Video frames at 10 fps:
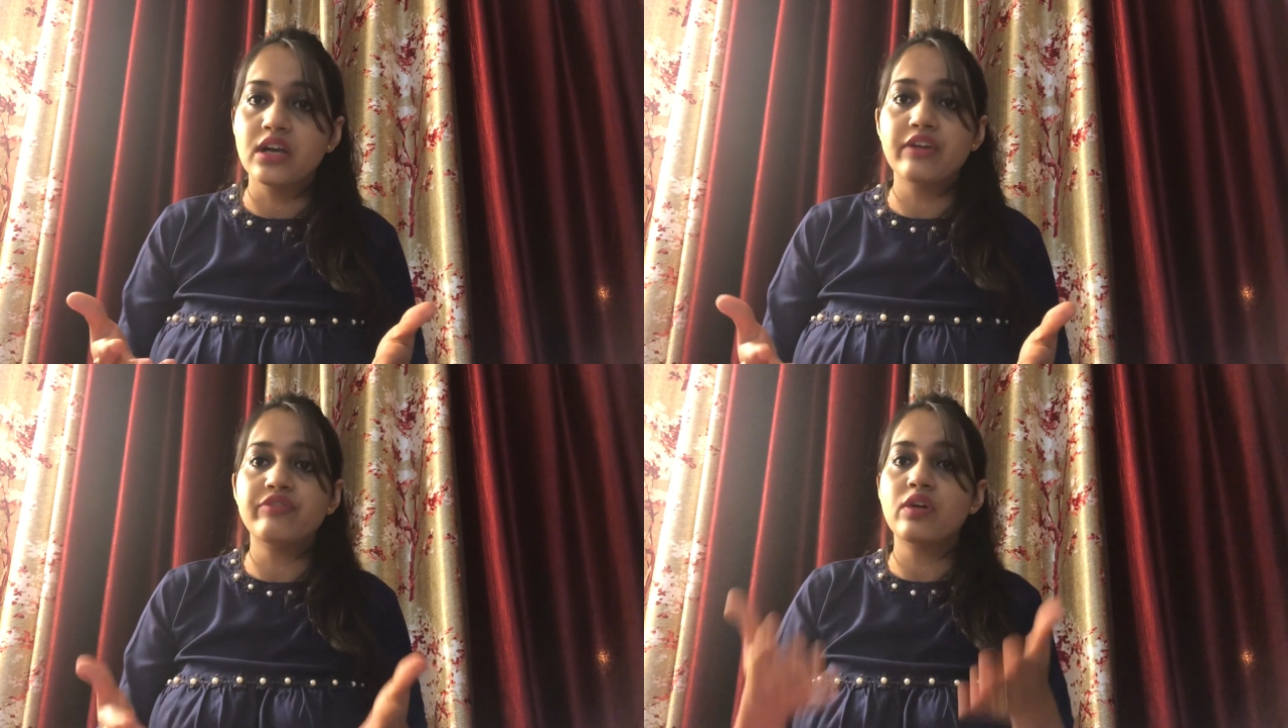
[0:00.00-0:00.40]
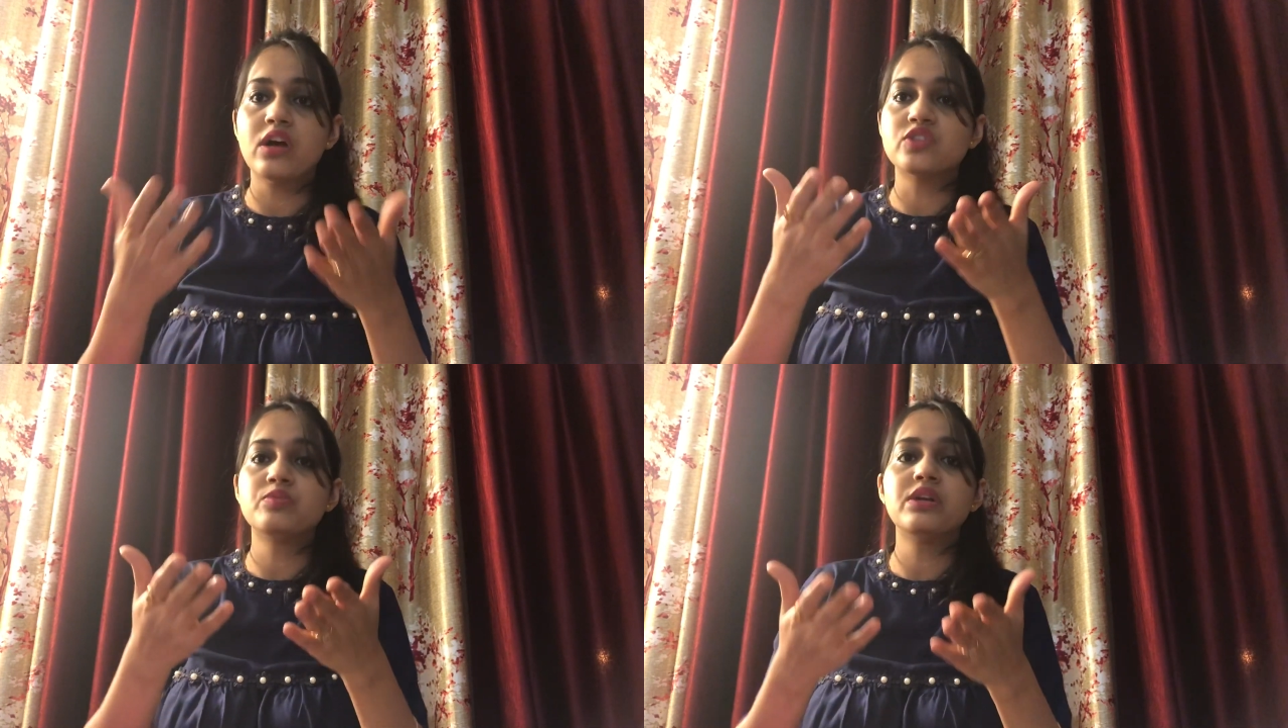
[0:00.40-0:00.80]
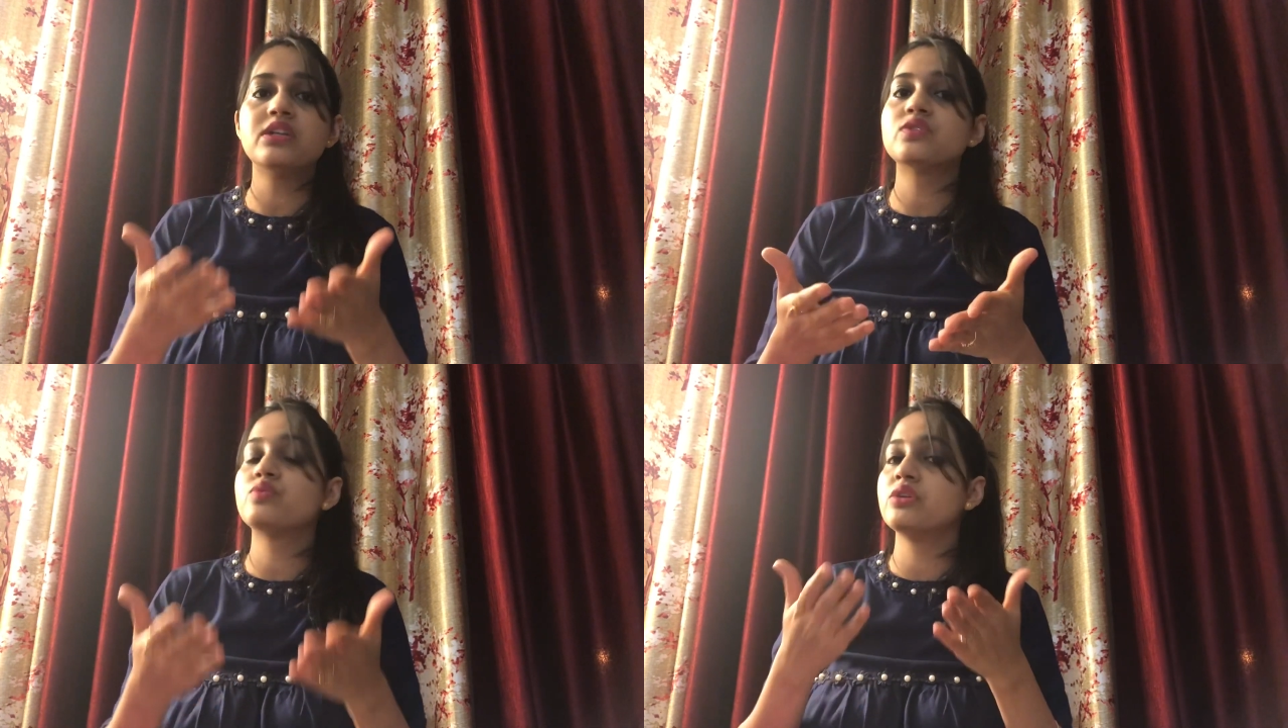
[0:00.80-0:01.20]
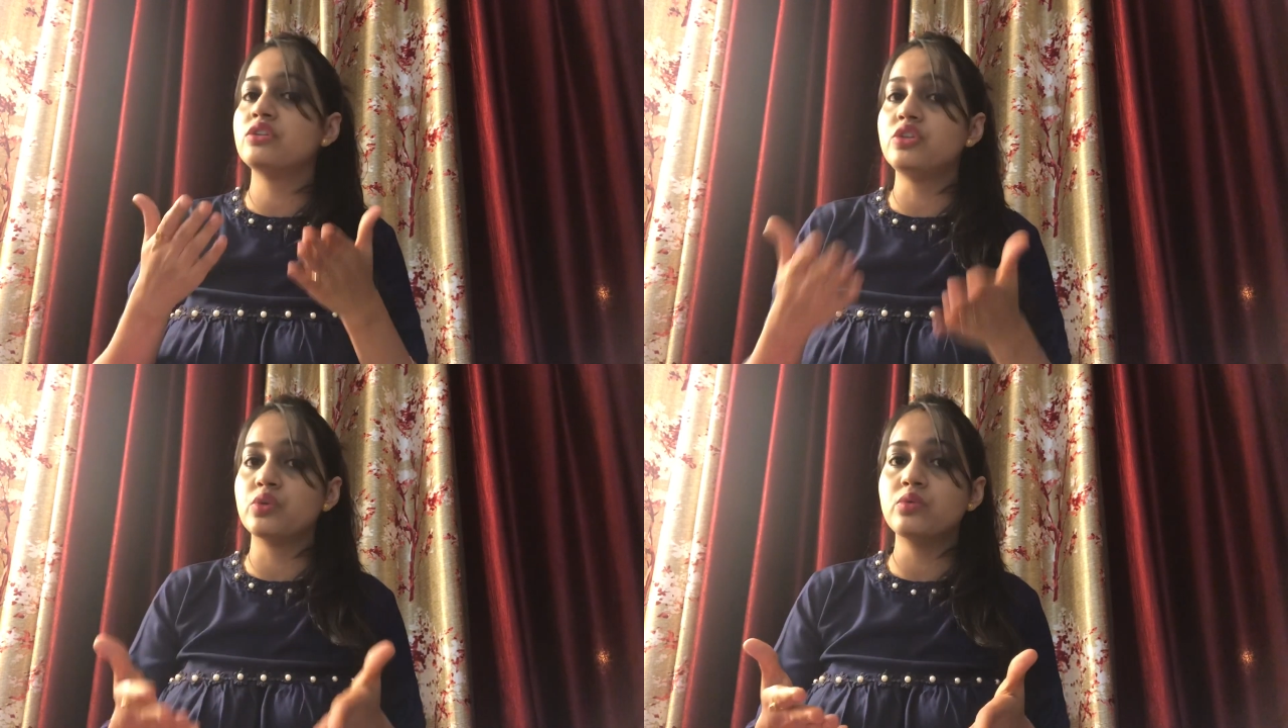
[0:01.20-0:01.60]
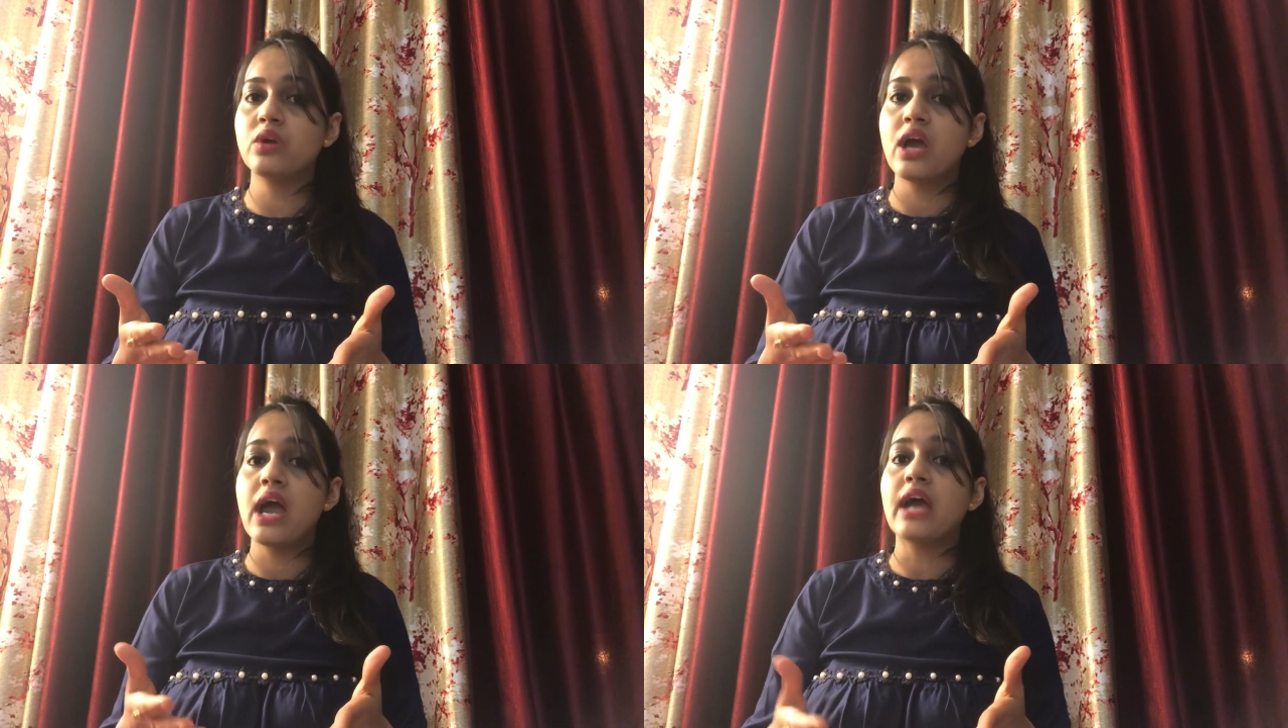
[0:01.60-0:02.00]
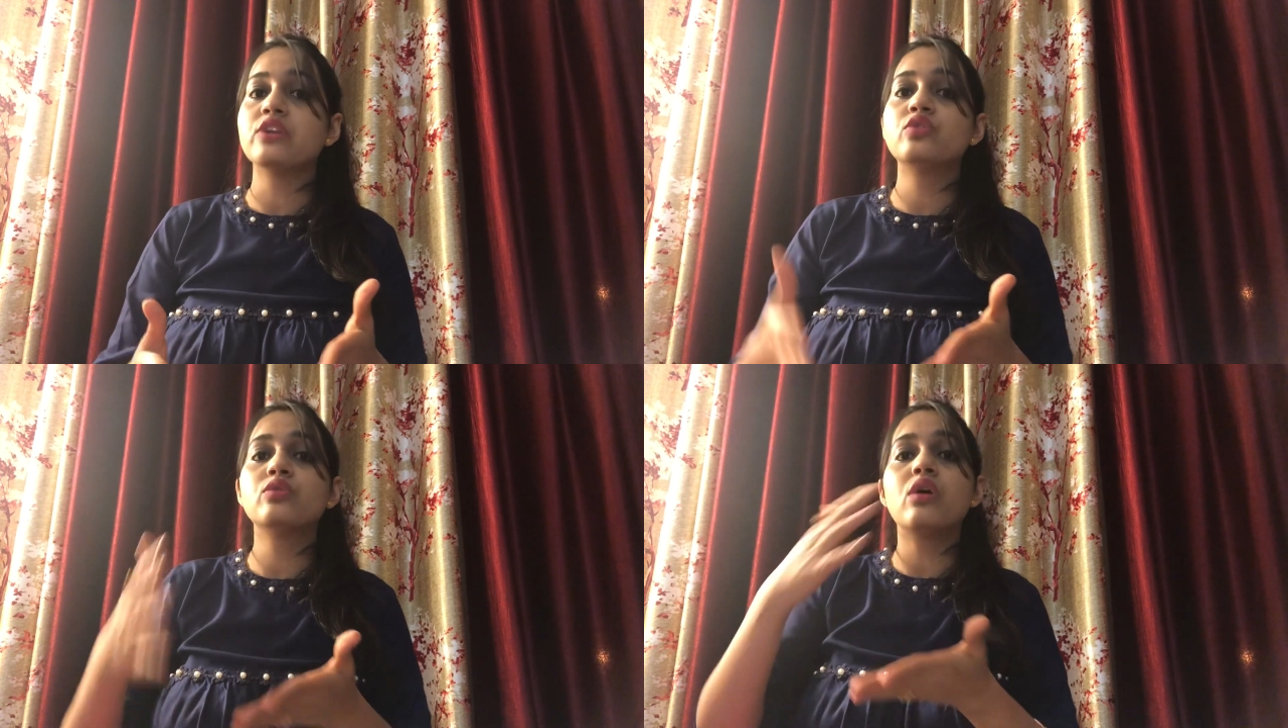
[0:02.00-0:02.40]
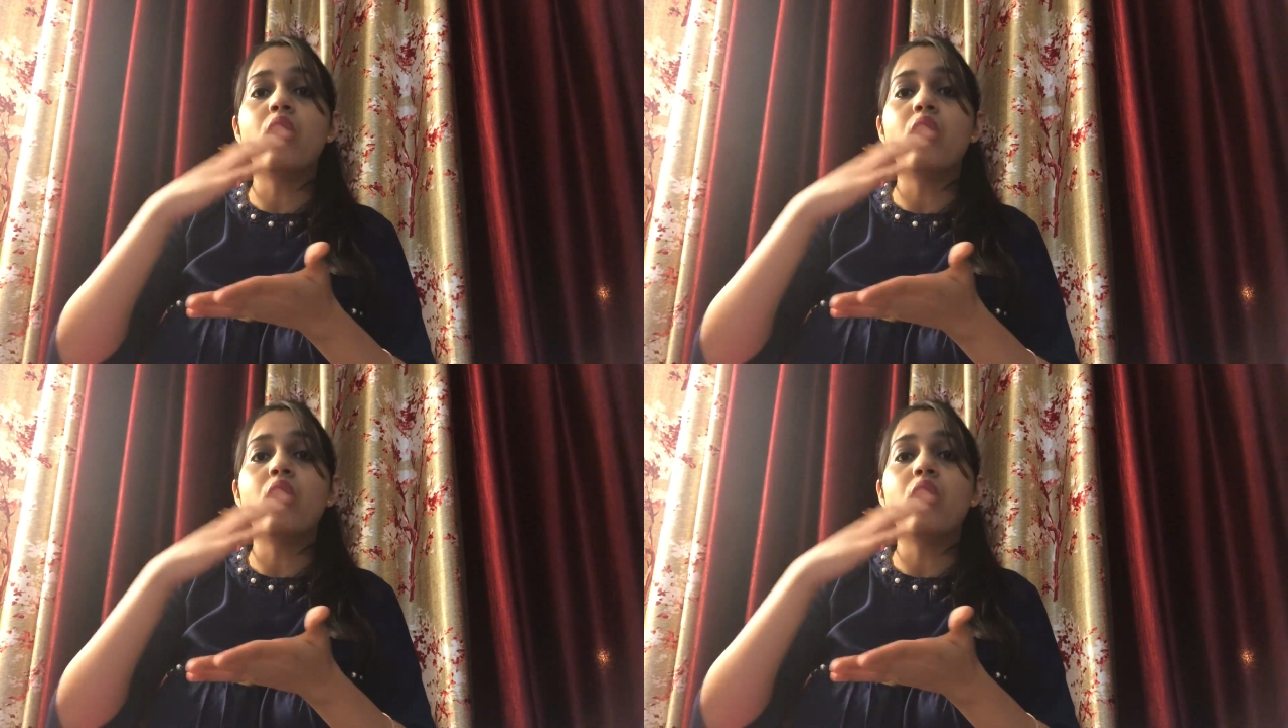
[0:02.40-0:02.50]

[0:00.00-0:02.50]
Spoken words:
If your husband is with you and took